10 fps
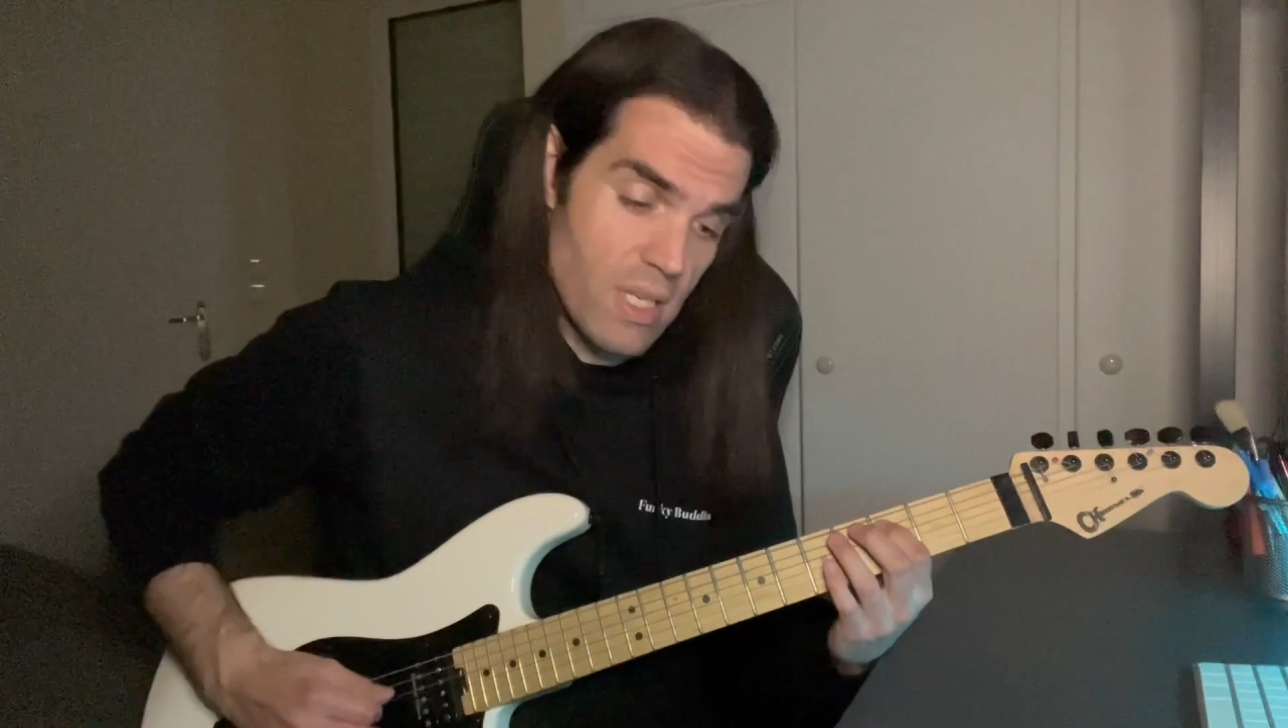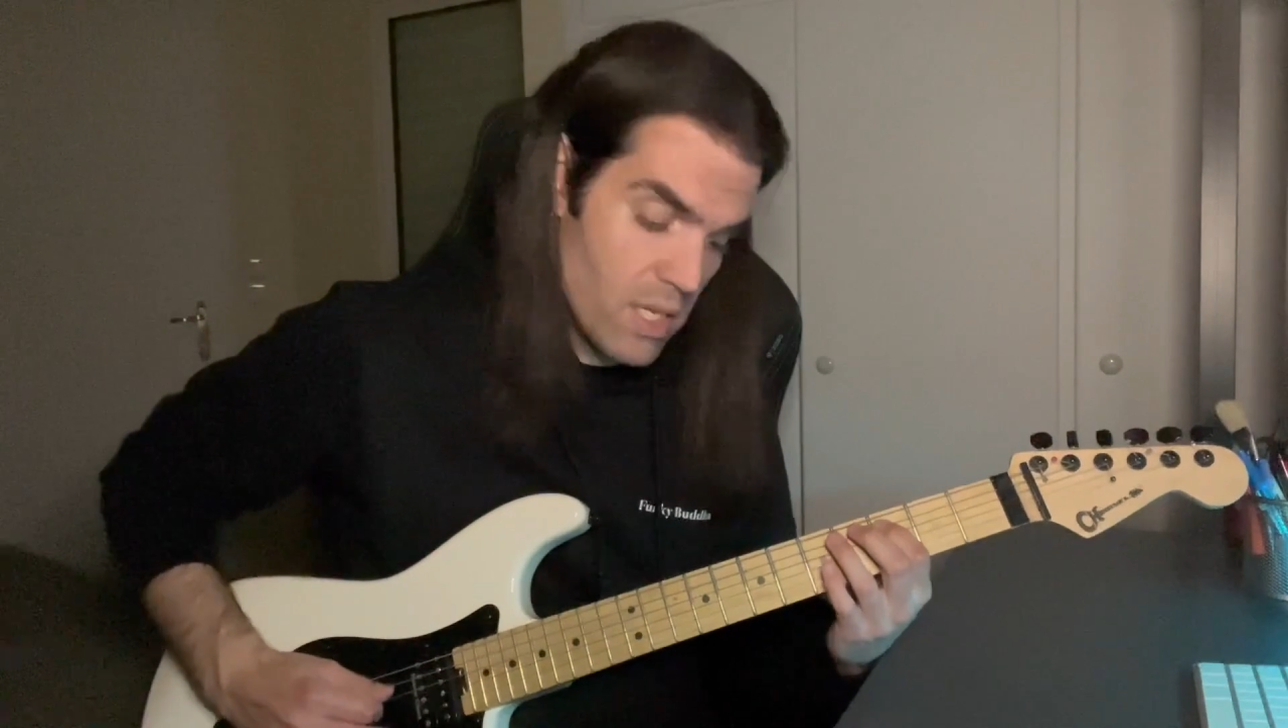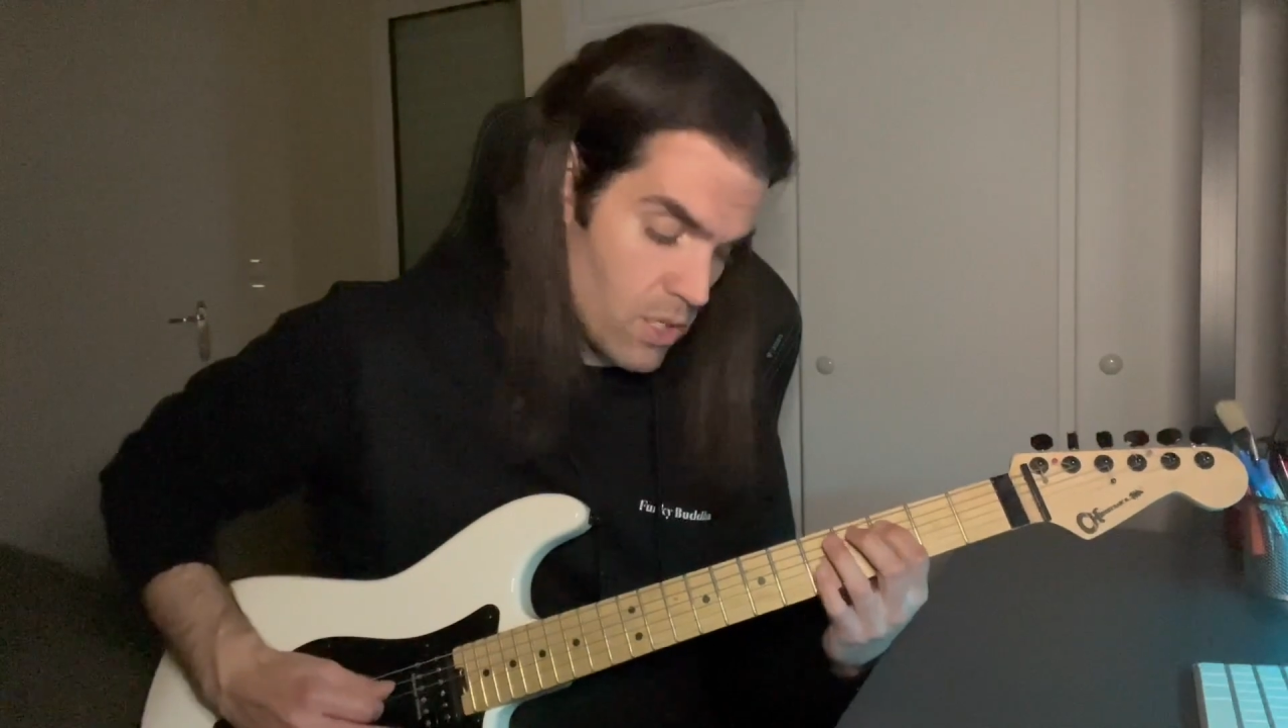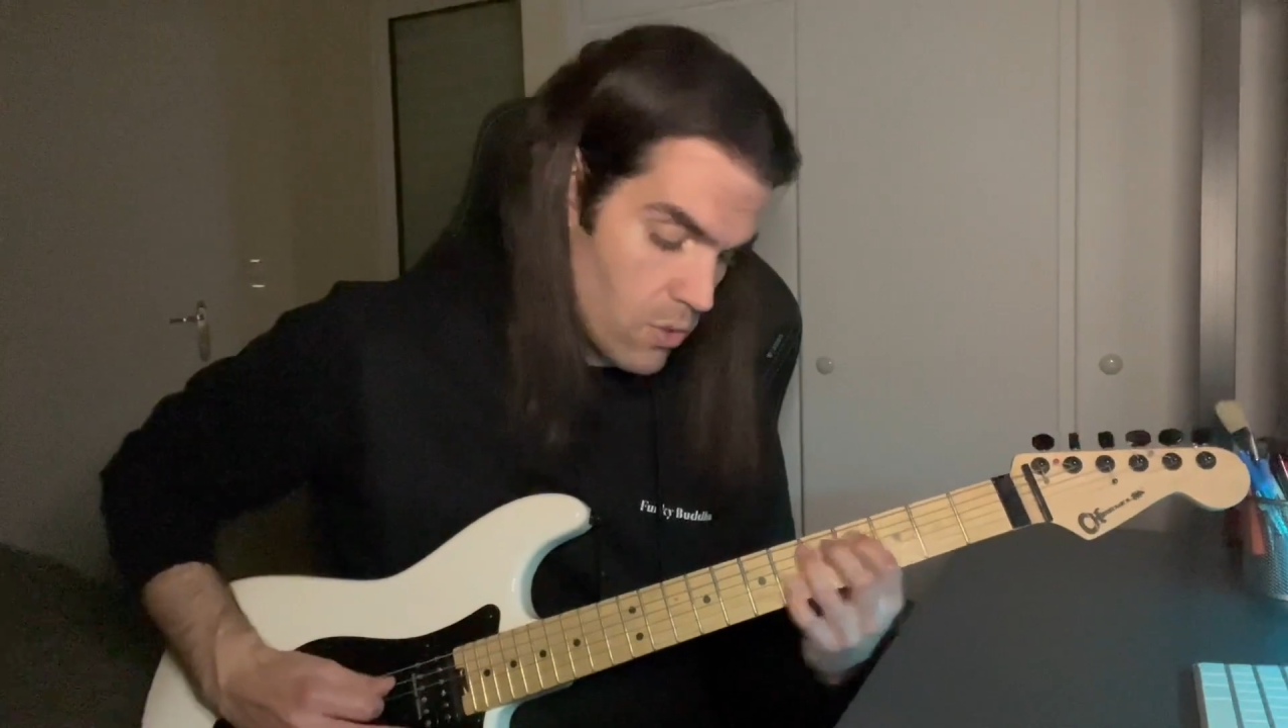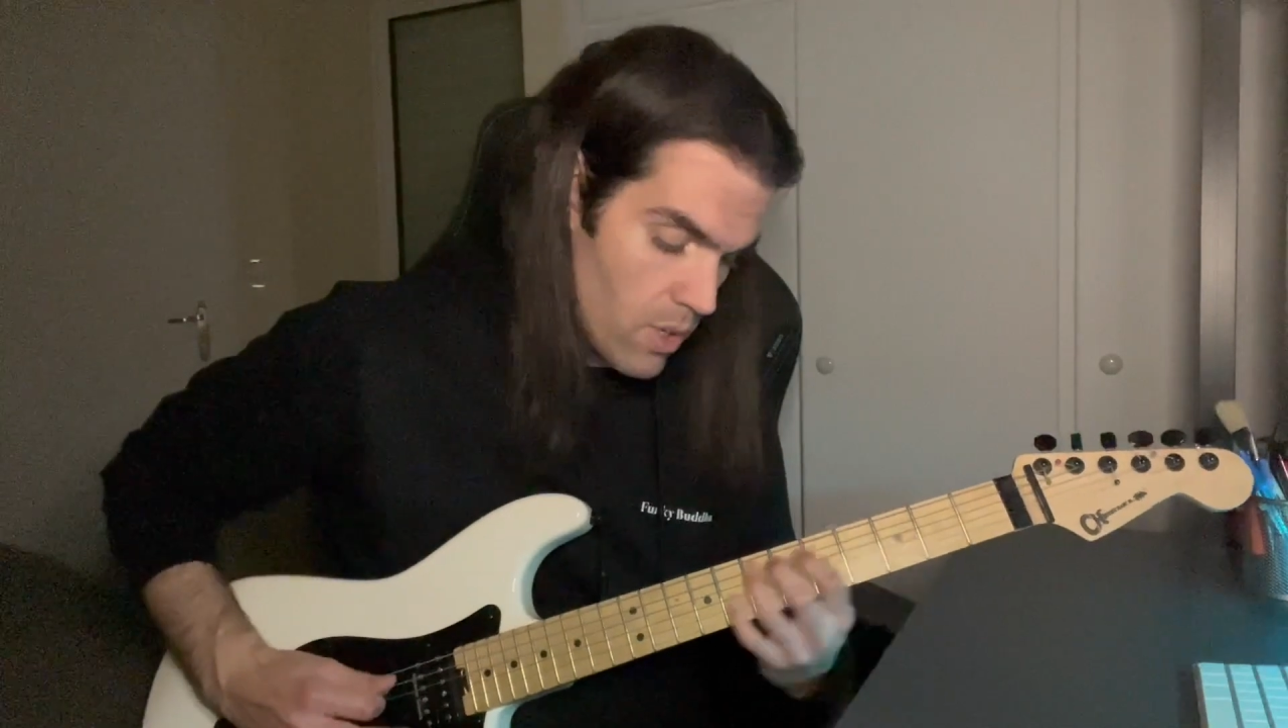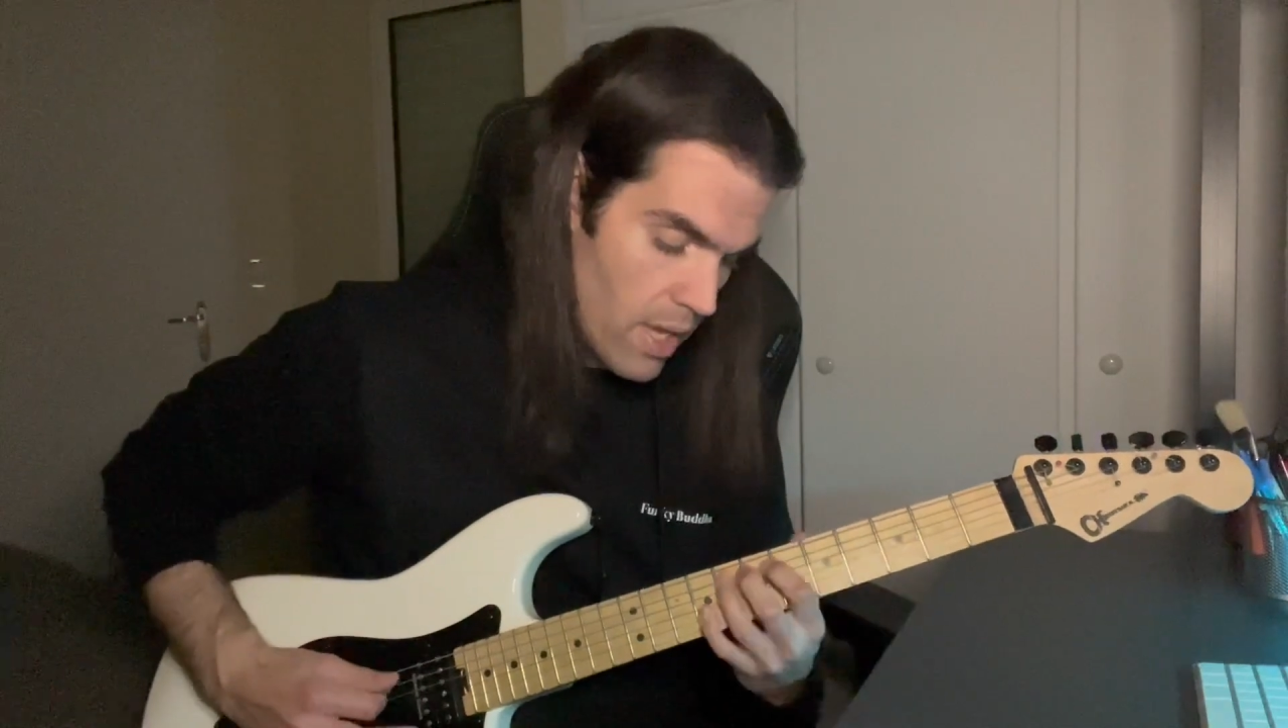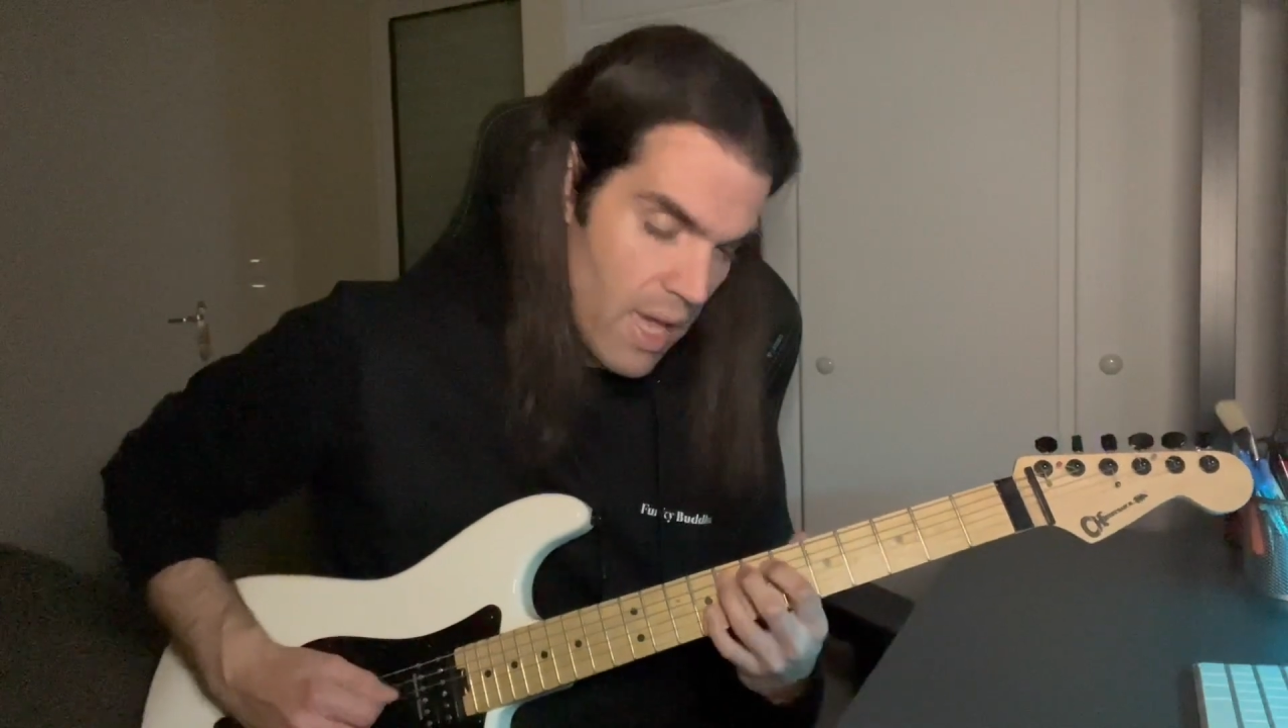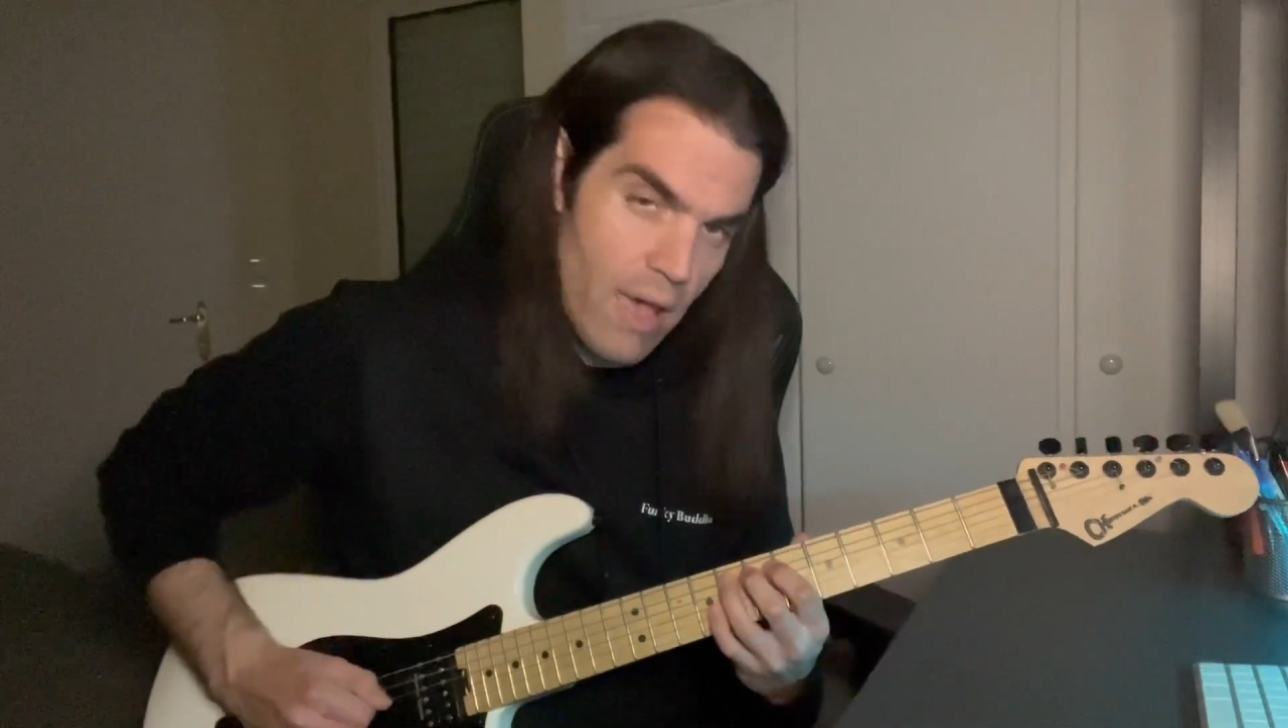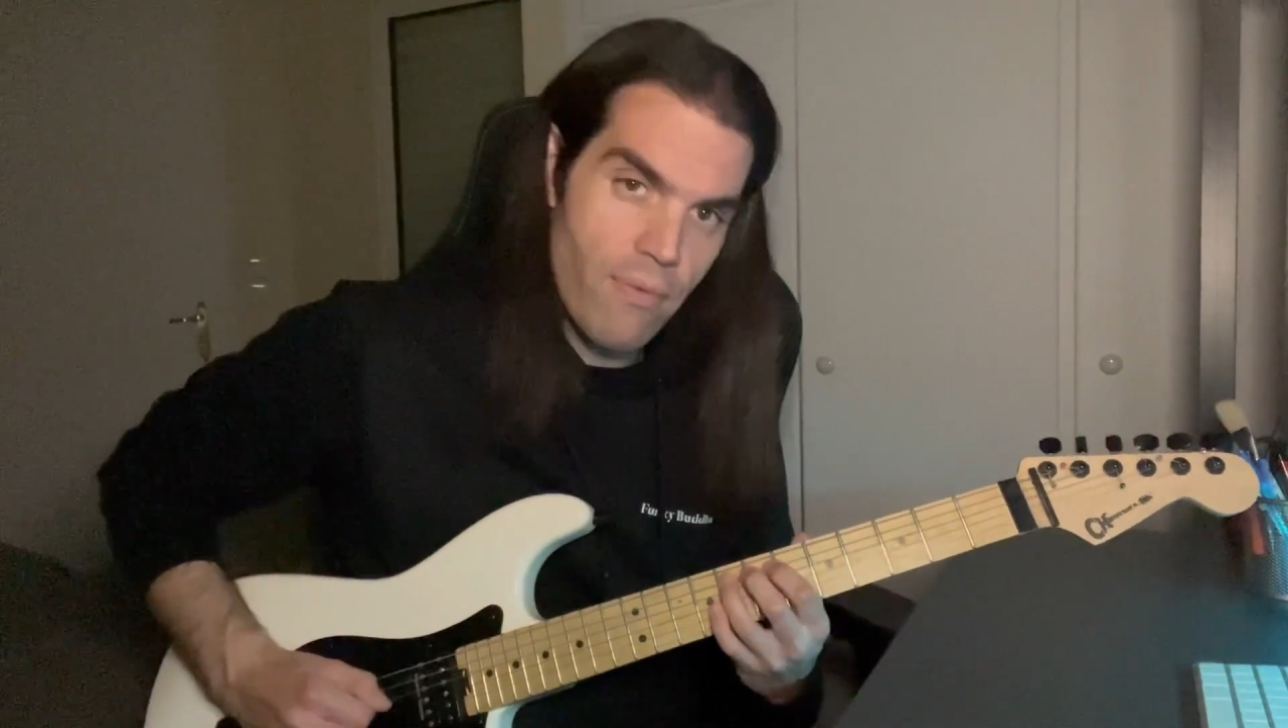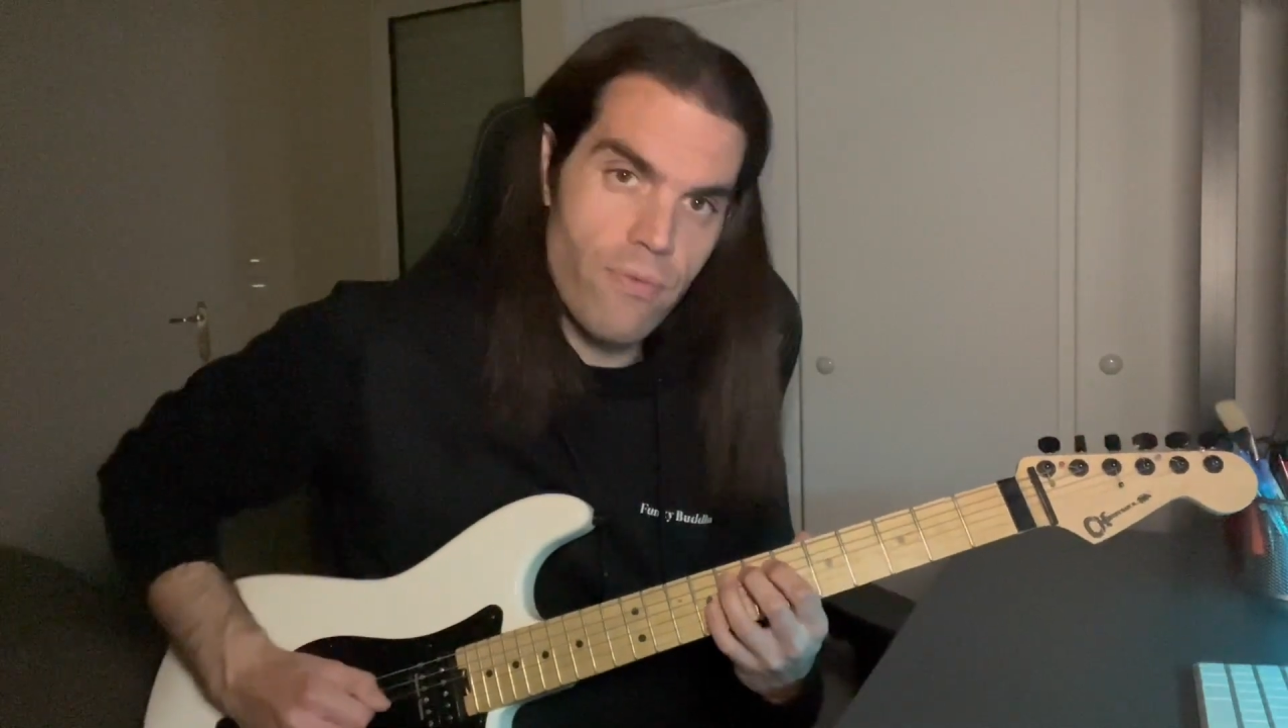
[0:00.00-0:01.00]
to
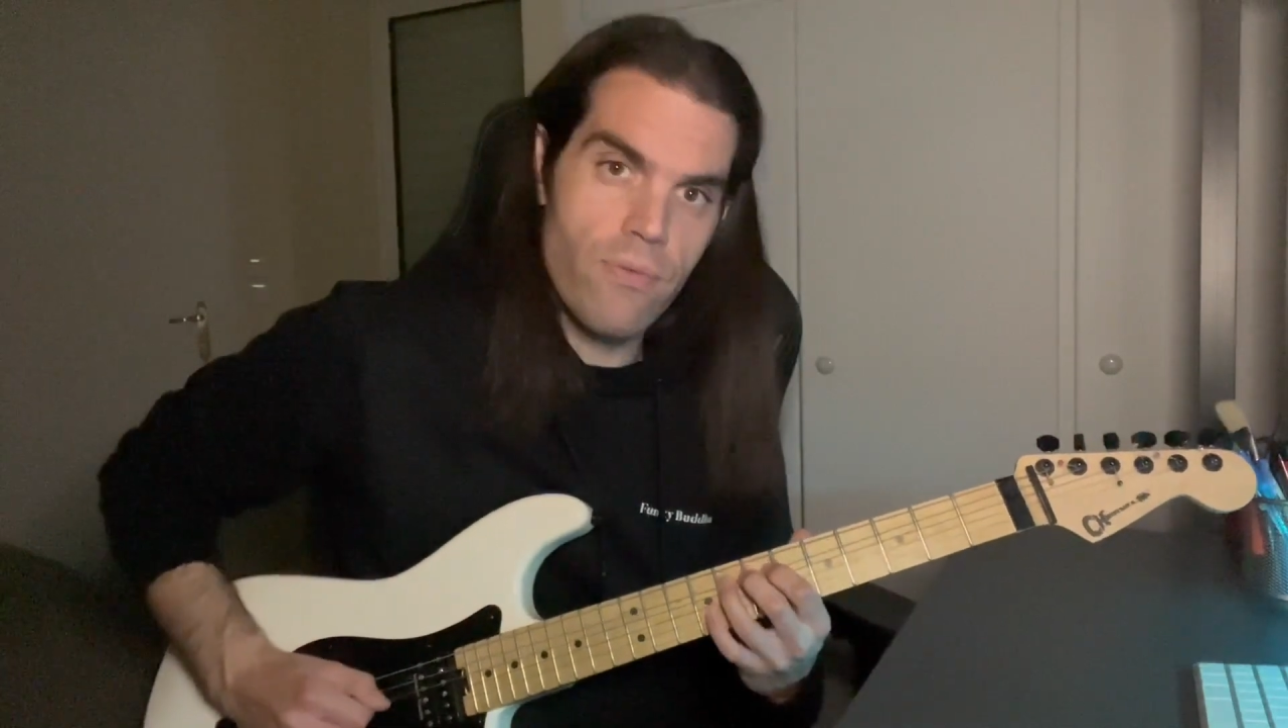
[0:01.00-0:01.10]
F,